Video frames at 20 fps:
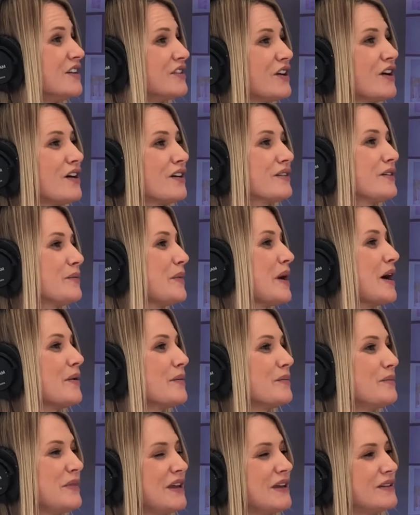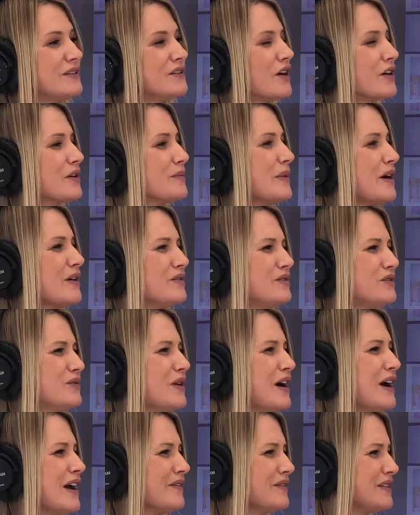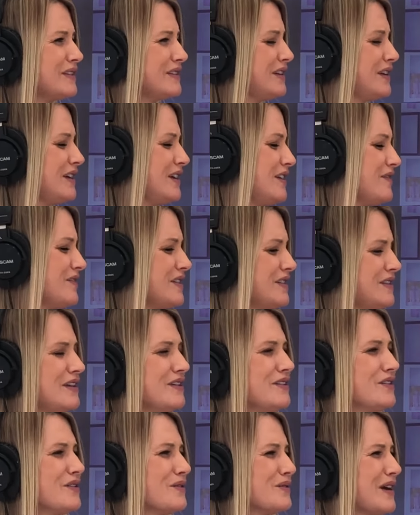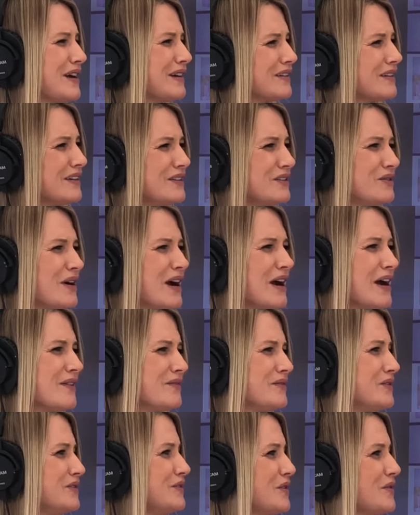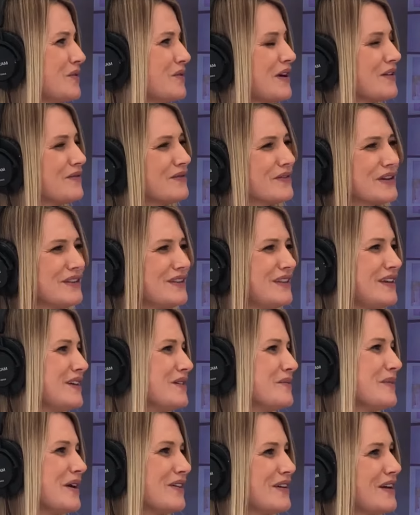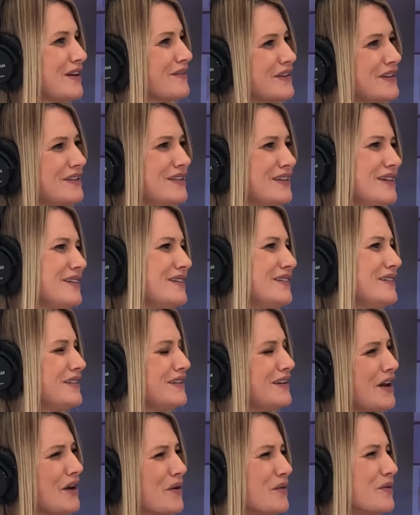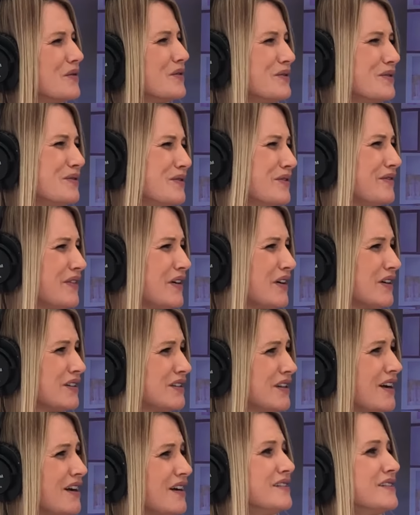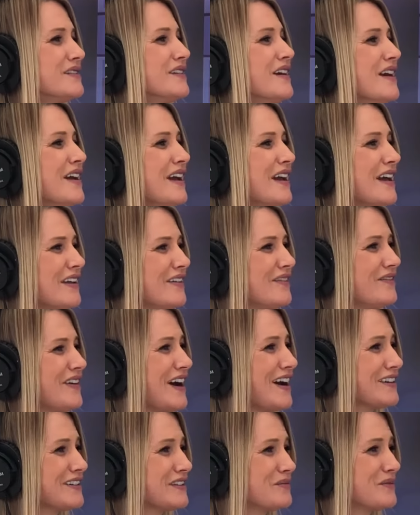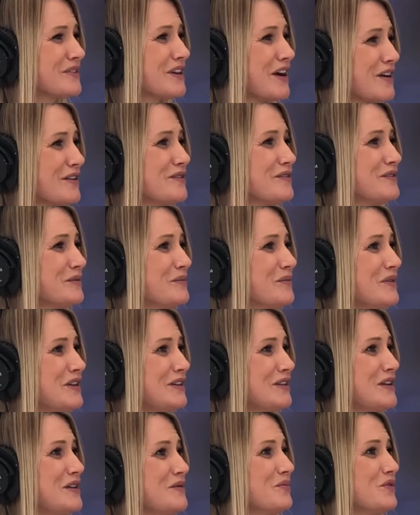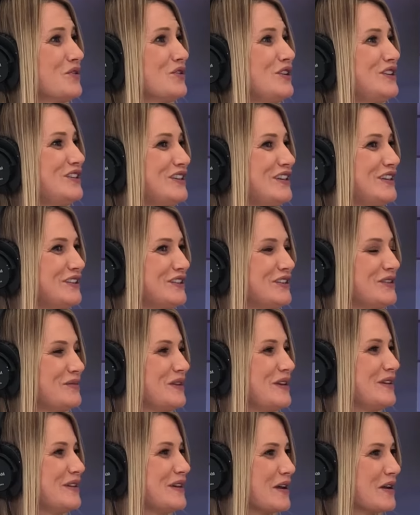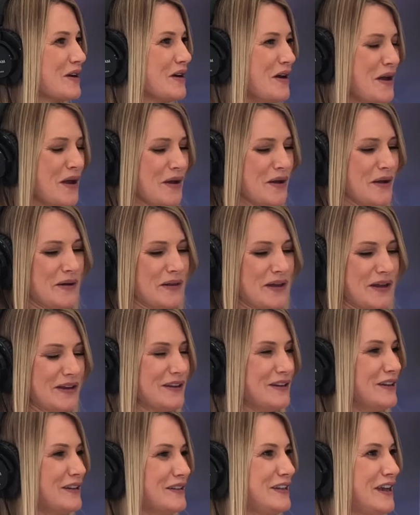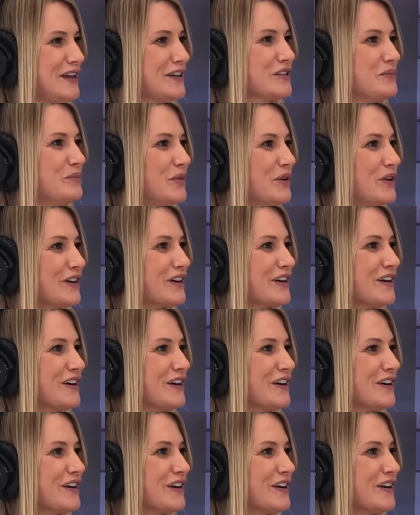Talk about me. Talk about, do I have to say everything correctly? Do I have to know everything about everything? No, who the fuck does? And in fact, I'm tired of somebody like preaching to me like in a textbook.